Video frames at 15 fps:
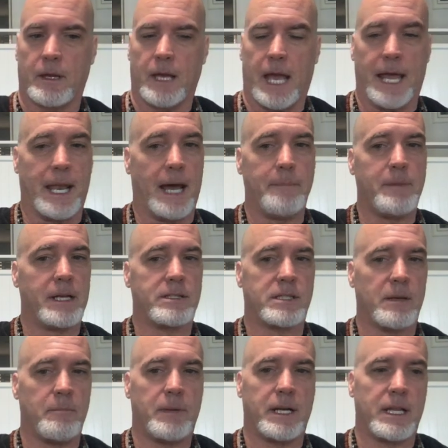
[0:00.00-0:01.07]
And I'm not
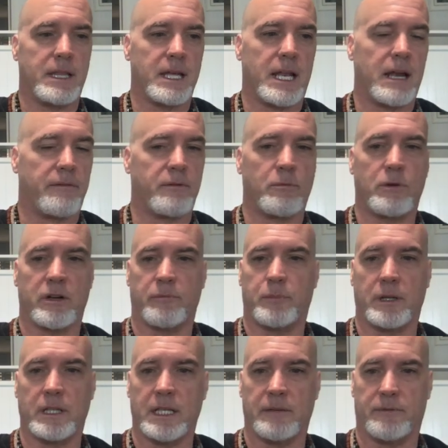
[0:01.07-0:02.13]
somebody that ever would have
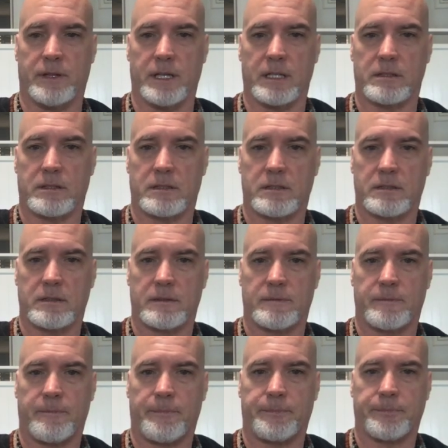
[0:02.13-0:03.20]
believed this.
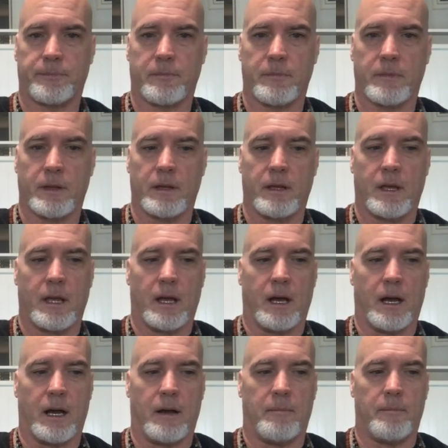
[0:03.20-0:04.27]

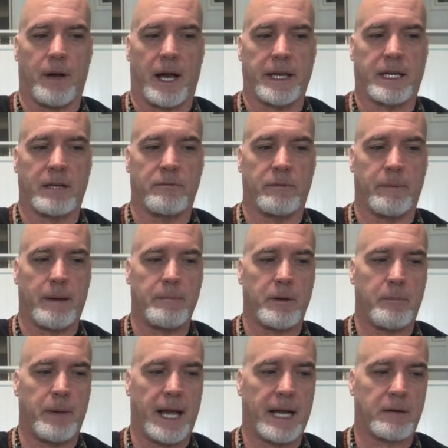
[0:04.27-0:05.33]
I can remember
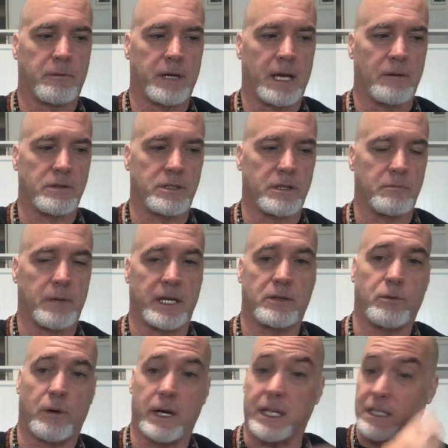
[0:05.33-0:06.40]
back when I was in my
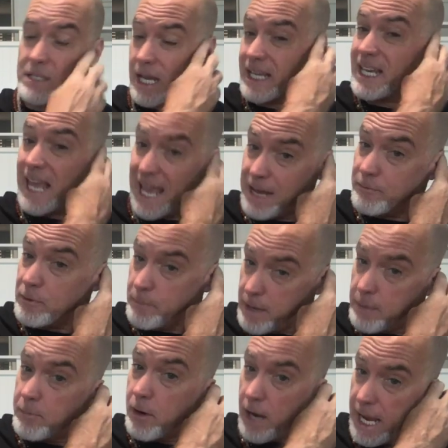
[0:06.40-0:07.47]
20s, I can
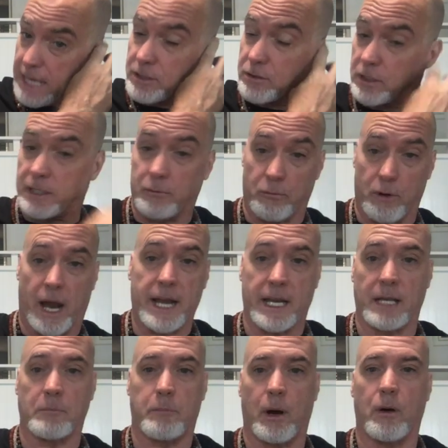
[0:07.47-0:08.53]
remember actually
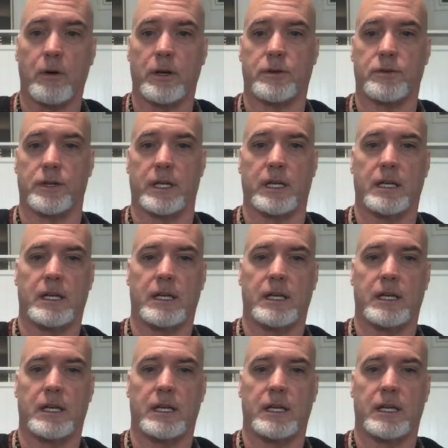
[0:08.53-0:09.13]
writing poetry